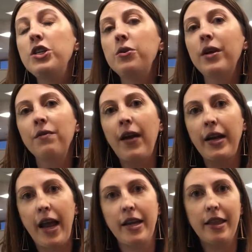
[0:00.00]
you can
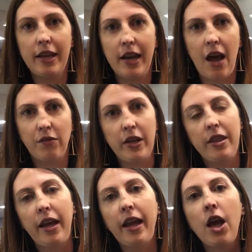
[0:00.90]
find anything and
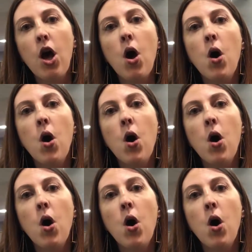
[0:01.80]
everything